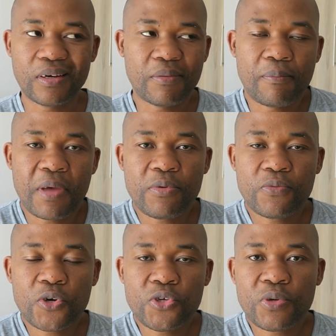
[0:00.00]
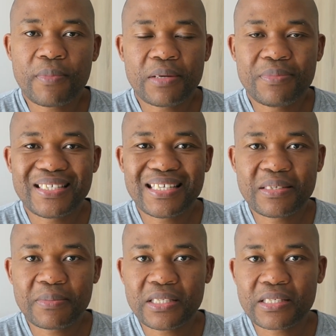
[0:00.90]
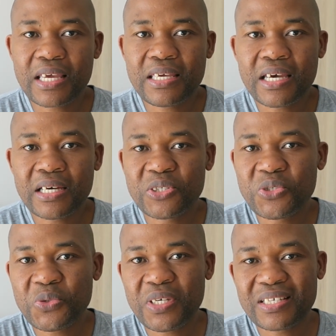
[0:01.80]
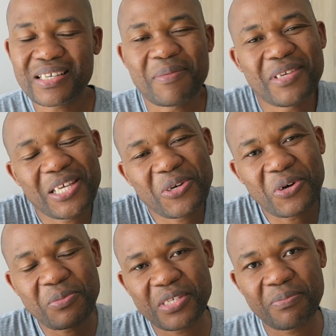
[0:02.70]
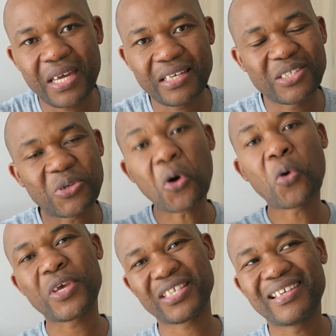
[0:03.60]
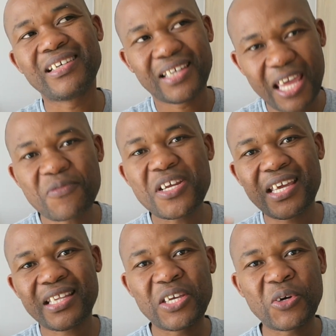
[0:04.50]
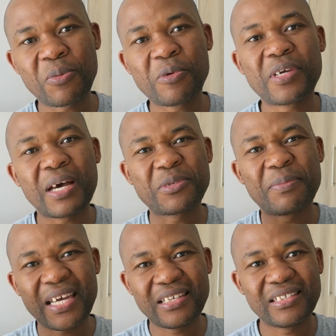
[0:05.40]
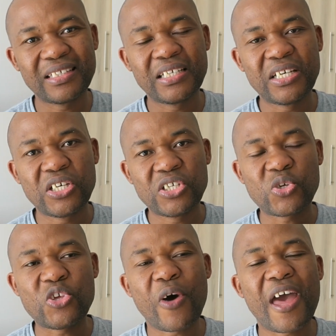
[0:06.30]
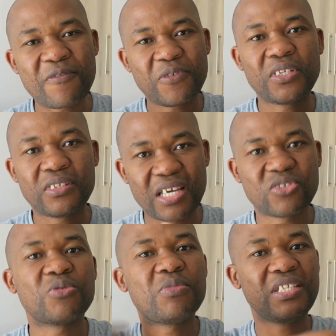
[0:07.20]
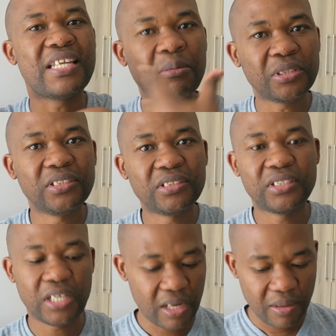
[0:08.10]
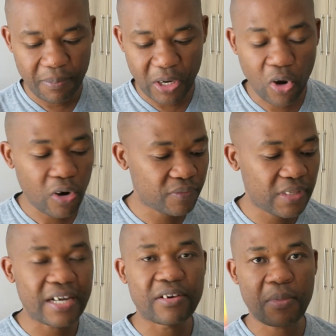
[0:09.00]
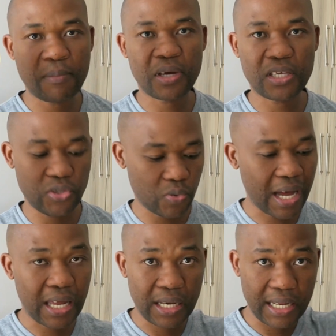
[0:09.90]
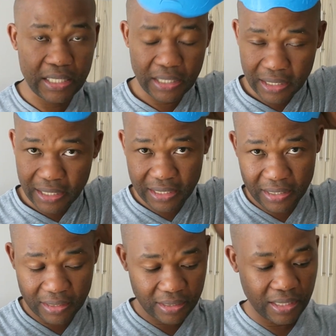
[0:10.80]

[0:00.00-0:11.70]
Maybe for you it might be 6 months, a year, 2 years. The economy is bad. It's always, every year the economy becomes bad. So your effort has to be double. But all of that, remember, you are learning this.